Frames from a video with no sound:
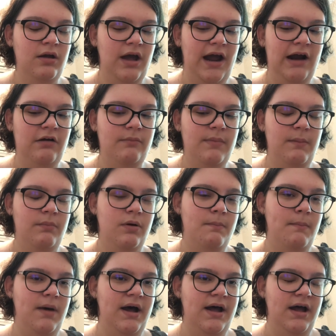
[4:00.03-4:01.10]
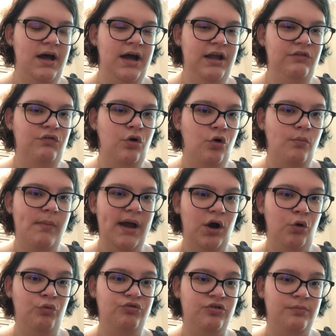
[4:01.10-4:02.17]
I remember I told my
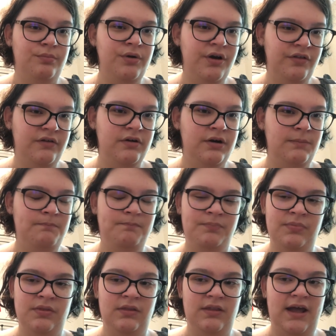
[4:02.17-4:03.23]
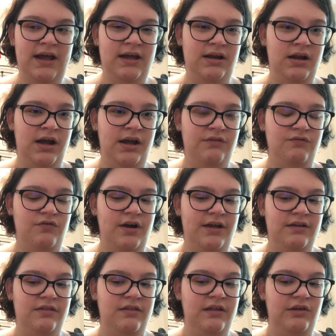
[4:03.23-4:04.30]
older brother that I've
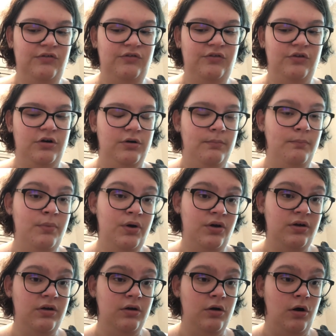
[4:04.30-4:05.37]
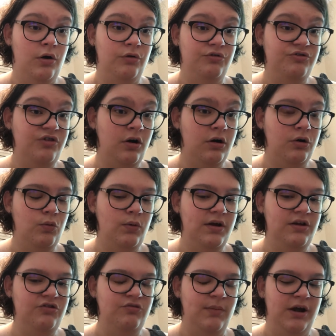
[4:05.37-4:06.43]
read this certain book called Dark
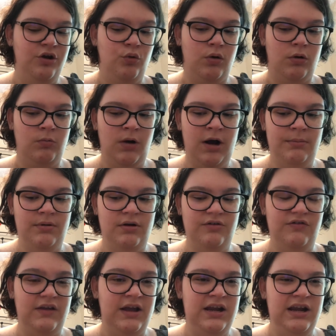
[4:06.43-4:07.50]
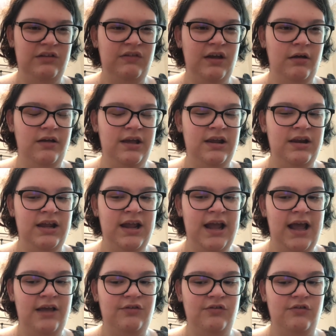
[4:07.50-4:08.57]
Witch by Nora Roberts, and he
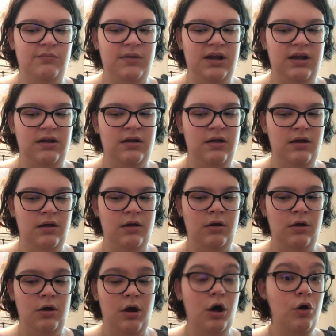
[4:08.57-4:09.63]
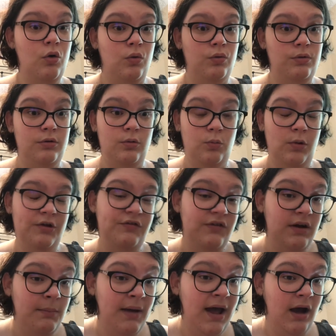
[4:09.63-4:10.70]
asks me, "Oh, what's
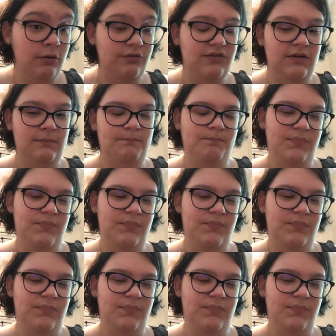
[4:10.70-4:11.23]
it about?"